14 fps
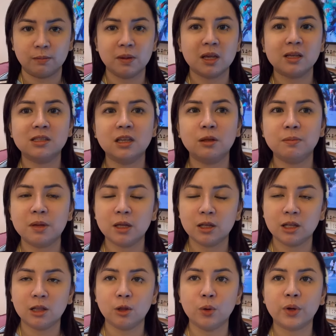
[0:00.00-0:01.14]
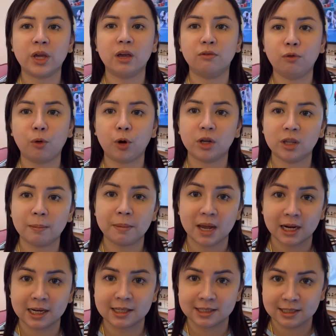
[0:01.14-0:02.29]
Because they'll be looking for the
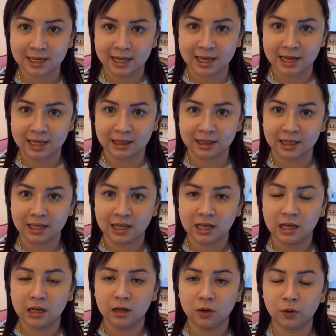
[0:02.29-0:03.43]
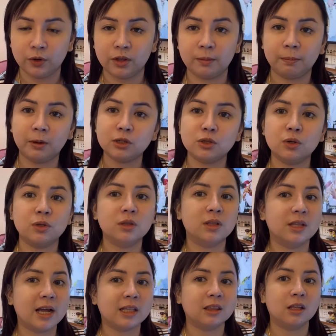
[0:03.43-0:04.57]
parent ticket or the person
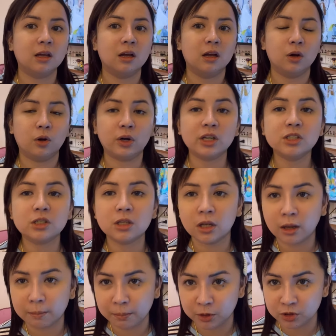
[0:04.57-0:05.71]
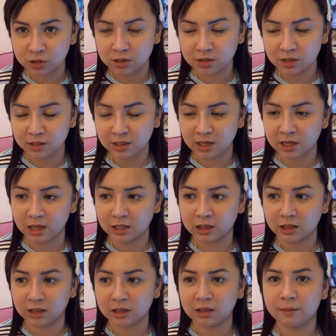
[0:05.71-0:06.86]
that originally purchased the ticket.
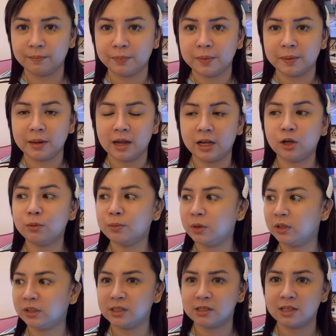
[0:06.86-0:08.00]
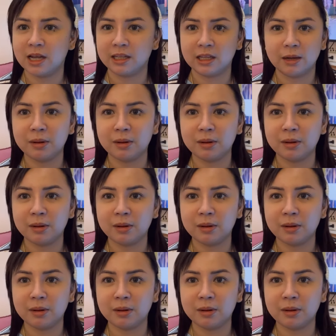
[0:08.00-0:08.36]
I hope you understand.